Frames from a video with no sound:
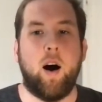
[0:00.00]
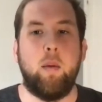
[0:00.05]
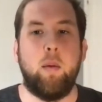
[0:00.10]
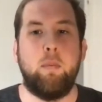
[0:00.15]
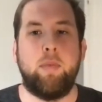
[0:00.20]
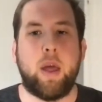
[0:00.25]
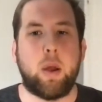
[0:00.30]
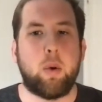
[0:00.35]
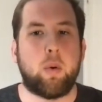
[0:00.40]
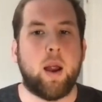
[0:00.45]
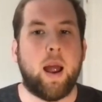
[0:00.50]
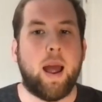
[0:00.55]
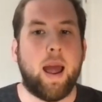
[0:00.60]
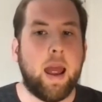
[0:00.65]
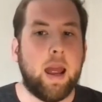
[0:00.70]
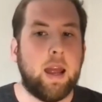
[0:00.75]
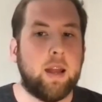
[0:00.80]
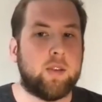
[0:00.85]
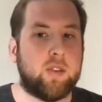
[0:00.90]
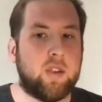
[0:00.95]
They were
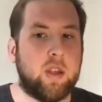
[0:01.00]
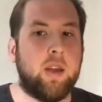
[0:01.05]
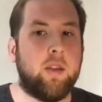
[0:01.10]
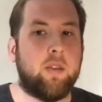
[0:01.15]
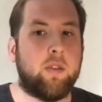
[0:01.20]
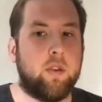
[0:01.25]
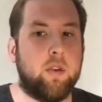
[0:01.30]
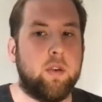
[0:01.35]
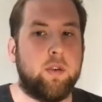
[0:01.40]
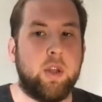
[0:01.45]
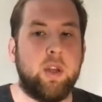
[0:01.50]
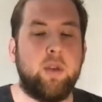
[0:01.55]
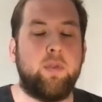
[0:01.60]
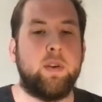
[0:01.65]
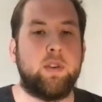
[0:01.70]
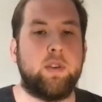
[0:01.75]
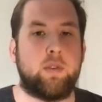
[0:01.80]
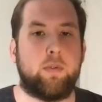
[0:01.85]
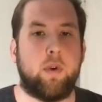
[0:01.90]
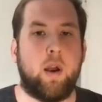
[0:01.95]
18th in
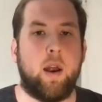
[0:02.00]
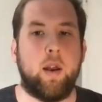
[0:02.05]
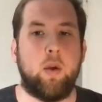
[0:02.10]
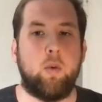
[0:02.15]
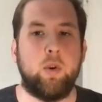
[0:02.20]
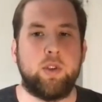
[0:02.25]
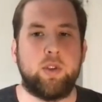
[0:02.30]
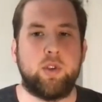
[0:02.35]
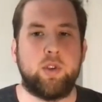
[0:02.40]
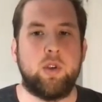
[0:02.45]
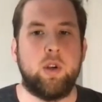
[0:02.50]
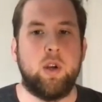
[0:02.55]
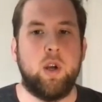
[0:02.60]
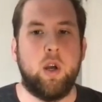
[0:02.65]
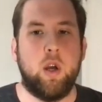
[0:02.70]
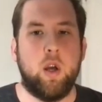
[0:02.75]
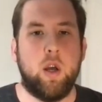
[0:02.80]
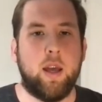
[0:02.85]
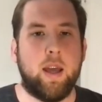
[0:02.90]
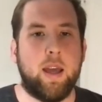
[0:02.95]
defensive rating, which
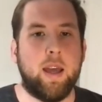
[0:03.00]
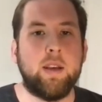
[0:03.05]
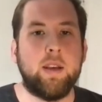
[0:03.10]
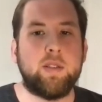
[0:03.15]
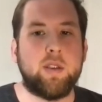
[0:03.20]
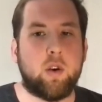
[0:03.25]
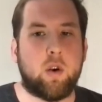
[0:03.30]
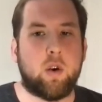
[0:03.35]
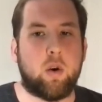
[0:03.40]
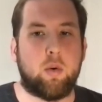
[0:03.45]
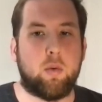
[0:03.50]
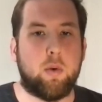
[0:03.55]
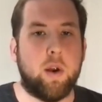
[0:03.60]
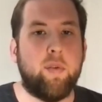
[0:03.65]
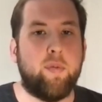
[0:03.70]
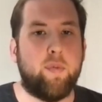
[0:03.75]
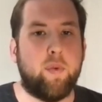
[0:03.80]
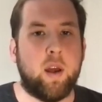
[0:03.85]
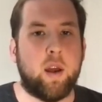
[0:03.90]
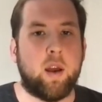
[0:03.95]
isn't
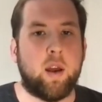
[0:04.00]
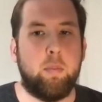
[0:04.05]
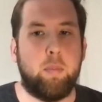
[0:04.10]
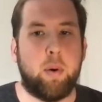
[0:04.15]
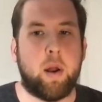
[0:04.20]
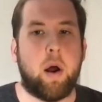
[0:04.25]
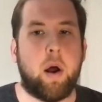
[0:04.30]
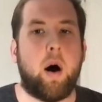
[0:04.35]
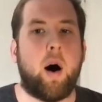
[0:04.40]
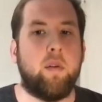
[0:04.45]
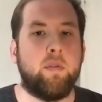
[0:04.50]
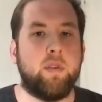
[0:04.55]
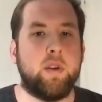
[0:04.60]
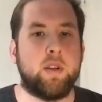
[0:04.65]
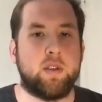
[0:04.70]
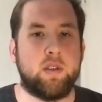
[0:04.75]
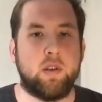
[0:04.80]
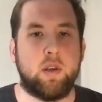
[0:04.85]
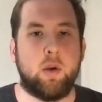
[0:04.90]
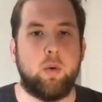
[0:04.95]
horrific, but
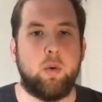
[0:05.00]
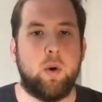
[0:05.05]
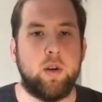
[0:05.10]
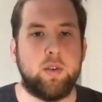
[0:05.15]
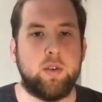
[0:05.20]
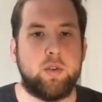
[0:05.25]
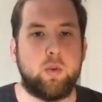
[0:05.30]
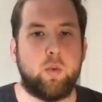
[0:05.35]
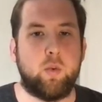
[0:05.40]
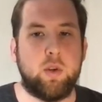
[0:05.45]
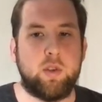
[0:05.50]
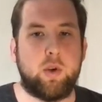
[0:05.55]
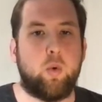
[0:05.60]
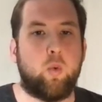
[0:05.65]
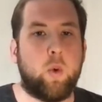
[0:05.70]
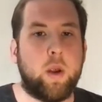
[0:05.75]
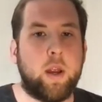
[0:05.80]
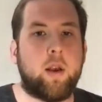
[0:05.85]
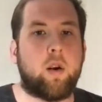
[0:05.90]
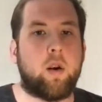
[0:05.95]
obviously was a
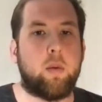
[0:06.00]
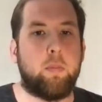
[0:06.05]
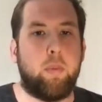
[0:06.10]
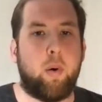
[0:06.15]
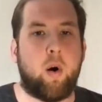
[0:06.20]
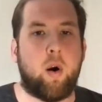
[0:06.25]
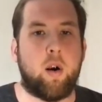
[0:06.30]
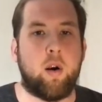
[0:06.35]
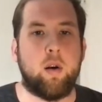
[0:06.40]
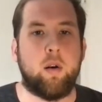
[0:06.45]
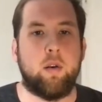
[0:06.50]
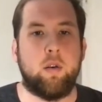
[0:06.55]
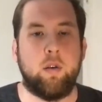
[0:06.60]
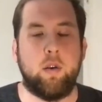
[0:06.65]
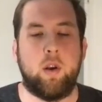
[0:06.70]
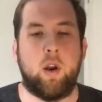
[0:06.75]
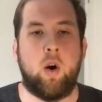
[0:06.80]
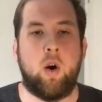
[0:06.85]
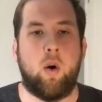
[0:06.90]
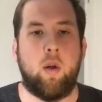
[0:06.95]
weaker part,
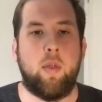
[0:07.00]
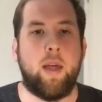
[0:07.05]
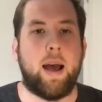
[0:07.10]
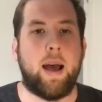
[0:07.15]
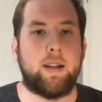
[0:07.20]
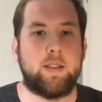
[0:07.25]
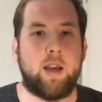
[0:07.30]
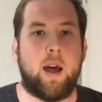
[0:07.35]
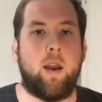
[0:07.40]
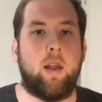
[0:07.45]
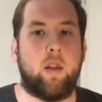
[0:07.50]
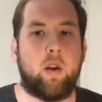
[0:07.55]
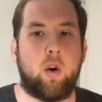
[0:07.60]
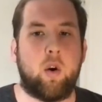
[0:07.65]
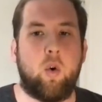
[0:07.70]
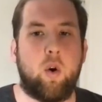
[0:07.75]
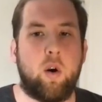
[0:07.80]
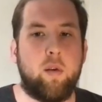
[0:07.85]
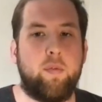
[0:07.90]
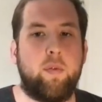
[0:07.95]
on that side of the
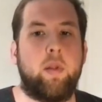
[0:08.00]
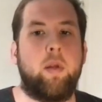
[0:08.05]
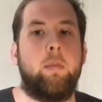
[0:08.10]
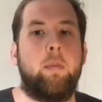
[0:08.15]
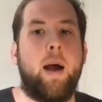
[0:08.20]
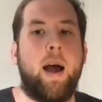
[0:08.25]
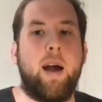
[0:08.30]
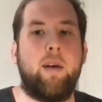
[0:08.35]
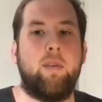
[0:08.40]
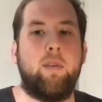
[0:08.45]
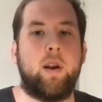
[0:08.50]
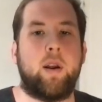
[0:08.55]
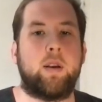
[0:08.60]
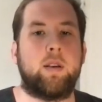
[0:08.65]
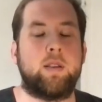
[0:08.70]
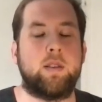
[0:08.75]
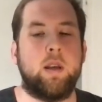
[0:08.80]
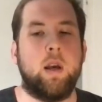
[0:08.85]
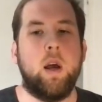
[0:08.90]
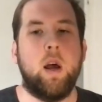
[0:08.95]
court for the Mavericks.